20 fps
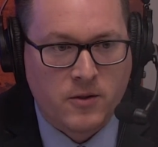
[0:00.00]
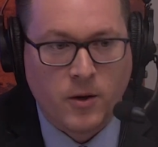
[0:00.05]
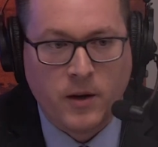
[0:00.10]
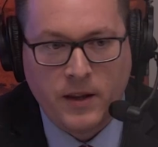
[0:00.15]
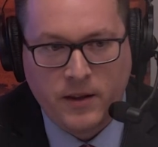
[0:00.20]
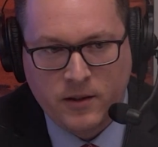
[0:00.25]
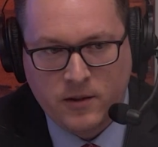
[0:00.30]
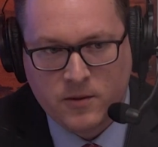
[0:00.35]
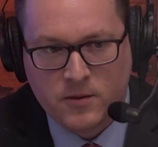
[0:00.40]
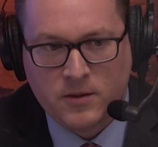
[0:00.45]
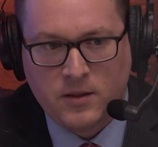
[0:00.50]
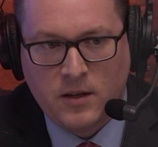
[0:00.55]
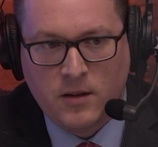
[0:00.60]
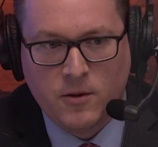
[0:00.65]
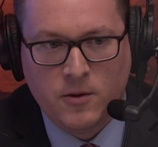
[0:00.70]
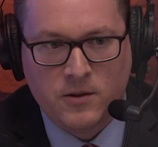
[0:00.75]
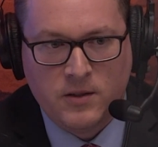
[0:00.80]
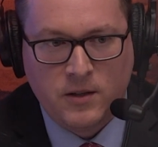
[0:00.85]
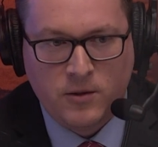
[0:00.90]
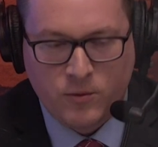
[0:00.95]
So I think
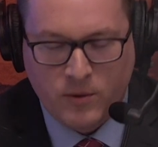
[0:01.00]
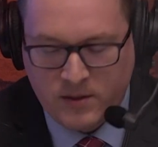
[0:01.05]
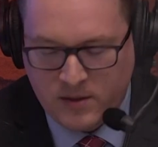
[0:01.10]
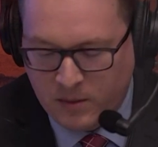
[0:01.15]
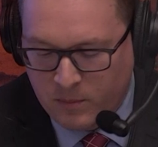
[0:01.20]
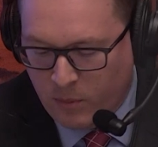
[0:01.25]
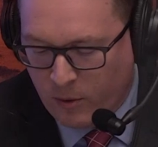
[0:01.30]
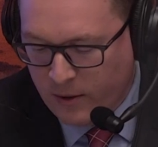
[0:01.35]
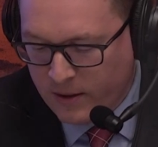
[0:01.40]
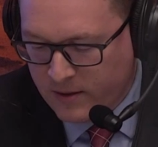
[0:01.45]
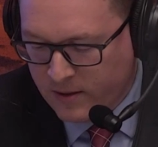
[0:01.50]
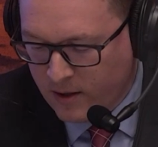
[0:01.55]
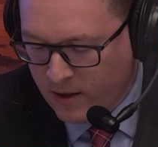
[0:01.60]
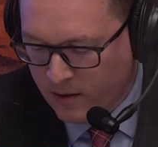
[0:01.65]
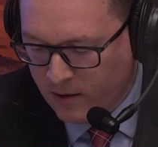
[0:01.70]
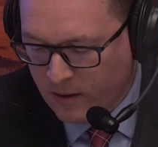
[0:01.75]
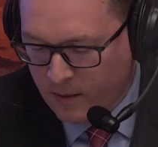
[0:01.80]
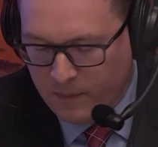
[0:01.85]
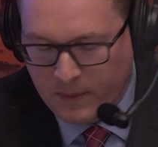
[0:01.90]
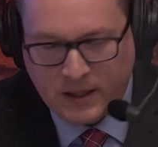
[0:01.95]
there's interesting points
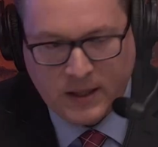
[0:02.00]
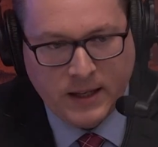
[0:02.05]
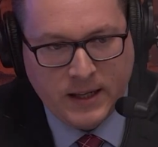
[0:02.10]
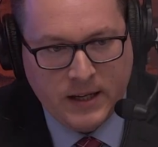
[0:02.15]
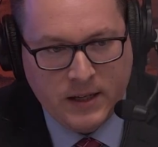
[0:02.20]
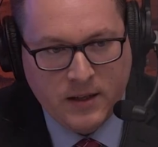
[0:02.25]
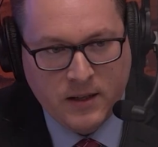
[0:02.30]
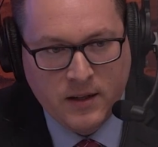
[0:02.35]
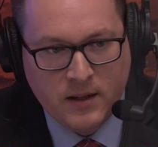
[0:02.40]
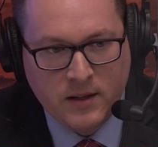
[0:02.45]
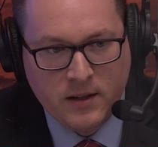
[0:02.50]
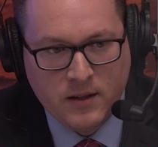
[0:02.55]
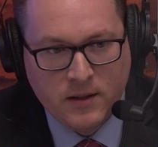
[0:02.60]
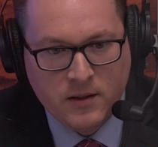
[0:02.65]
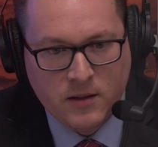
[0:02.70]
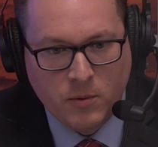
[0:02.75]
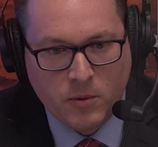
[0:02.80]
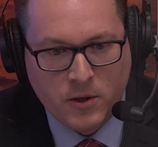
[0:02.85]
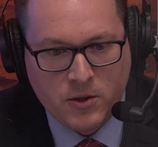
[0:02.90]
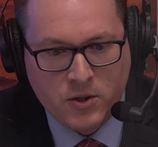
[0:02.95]
there. Maclean, do
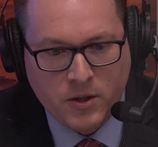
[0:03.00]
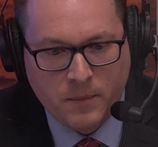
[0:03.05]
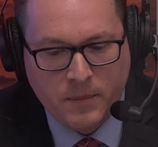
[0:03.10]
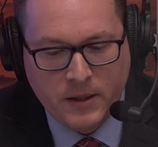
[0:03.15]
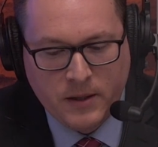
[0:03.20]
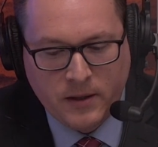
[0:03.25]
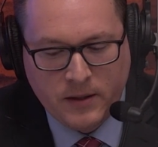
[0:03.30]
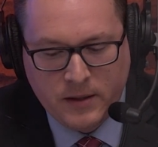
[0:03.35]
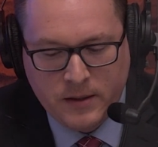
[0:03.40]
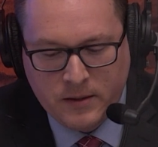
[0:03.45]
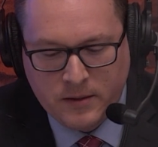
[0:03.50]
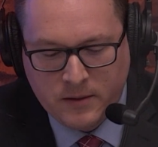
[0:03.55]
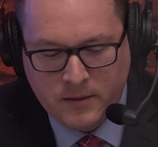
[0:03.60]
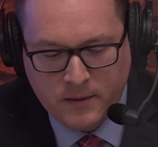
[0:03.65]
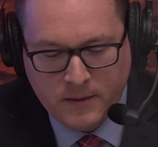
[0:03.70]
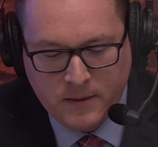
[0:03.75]
you want to jump in on this?